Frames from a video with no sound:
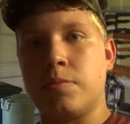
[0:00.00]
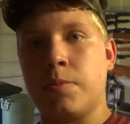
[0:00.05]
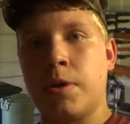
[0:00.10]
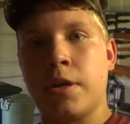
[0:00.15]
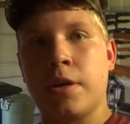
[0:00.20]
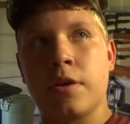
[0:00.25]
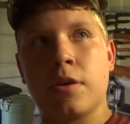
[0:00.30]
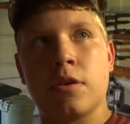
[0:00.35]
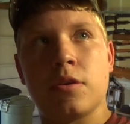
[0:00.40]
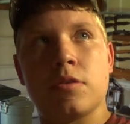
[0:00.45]

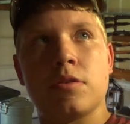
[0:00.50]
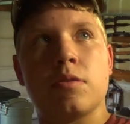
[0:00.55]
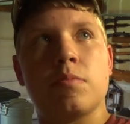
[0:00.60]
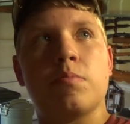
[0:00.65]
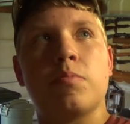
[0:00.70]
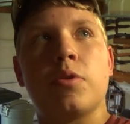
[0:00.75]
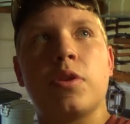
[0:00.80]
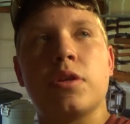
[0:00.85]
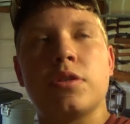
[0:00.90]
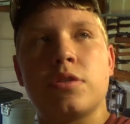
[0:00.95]
mighty hooks.
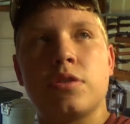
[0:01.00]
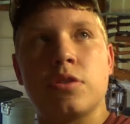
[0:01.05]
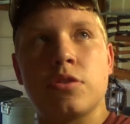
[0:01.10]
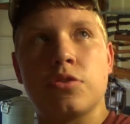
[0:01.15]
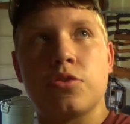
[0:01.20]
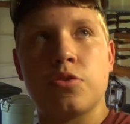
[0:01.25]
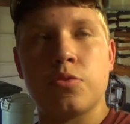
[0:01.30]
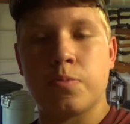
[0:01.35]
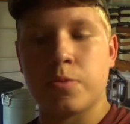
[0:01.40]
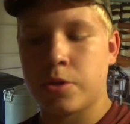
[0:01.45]
Plus, they're
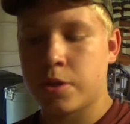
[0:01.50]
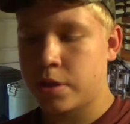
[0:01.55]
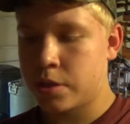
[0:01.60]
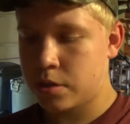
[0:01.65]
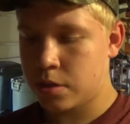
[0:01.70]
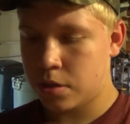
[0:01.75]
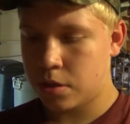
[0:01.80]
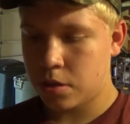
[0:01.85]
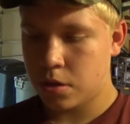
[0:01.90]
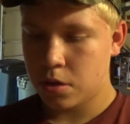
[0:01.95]
super
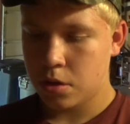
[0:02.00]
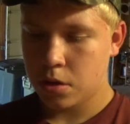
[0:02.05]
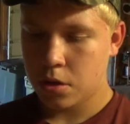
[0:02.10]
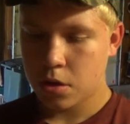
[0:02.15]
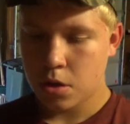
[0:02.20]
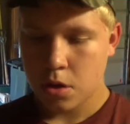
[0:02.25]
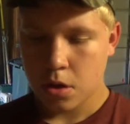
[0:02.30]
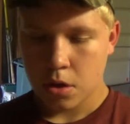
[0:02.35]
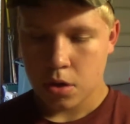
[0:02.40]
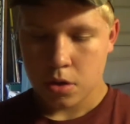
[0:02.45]
easy.
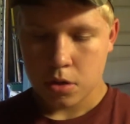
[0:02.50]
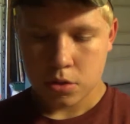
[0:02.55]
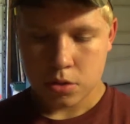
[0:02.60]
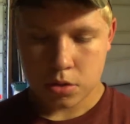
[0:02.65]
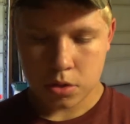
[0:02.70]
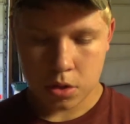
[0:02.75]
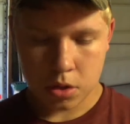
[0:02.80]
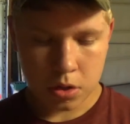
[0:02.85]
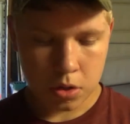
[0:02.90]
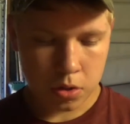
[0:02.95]

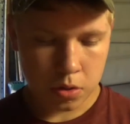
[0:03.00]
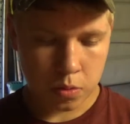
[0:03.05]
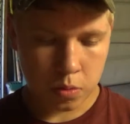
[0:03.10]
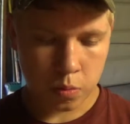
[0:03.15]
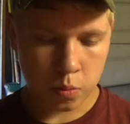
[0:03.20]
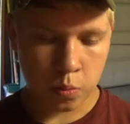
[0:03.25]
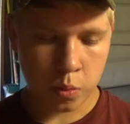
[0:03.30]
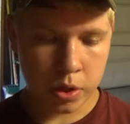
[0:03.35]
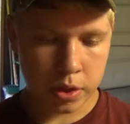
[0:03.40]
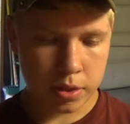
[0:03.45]
So
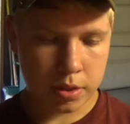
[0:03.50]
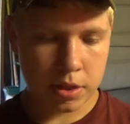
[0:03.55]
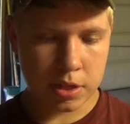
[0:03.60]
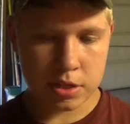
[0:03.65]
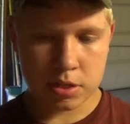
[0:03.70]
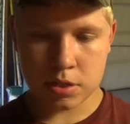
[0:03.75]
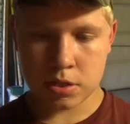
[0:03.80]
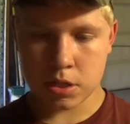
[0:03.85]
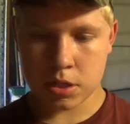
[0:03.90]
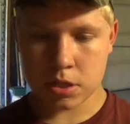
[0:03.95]
with
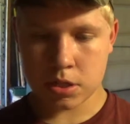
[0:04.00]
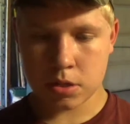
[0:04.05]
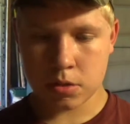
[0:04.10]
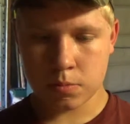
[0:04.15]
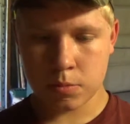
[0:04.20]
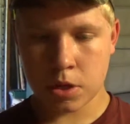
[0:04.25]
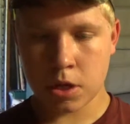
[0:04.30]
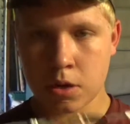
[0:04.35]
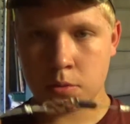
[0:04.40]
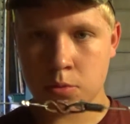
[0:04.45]
this system
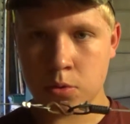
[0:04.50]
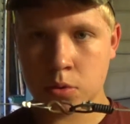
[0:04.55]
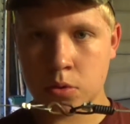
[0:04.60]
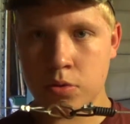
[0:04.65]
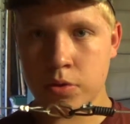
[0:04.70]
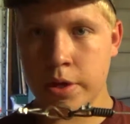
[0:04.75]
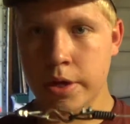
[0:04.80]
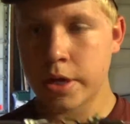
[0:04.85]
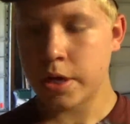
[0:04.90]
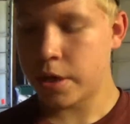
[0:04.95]
that I'm doing
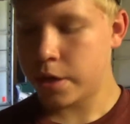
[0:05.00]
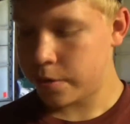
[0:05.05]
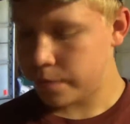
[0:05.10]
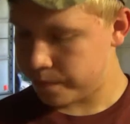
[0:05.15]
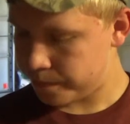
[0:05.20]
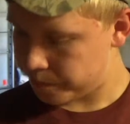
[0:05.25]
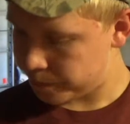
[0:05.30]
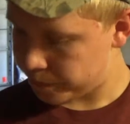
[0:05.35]
right here,